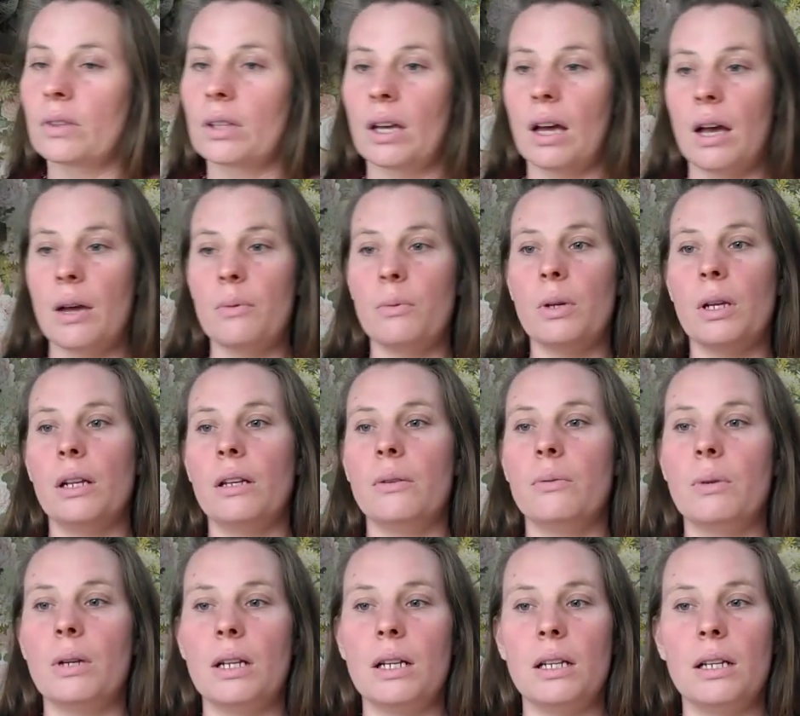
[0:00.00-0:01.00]
I
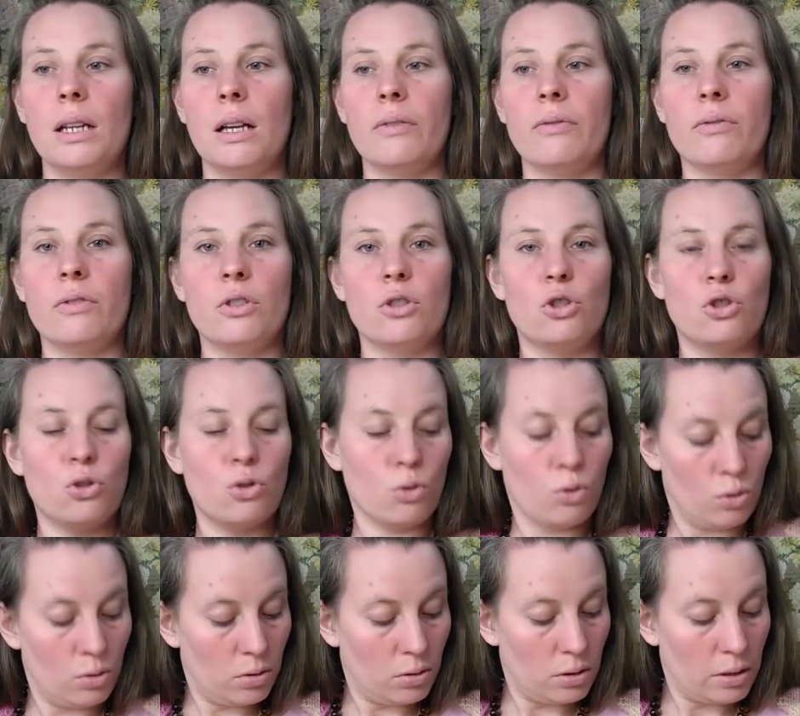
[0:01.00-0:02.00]
really love the
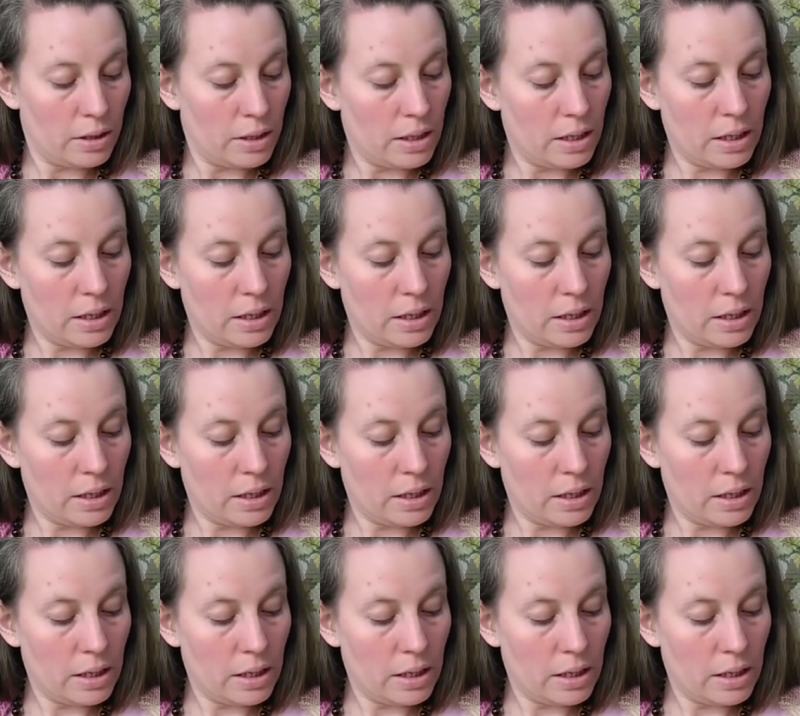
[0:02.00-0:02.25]
shawl.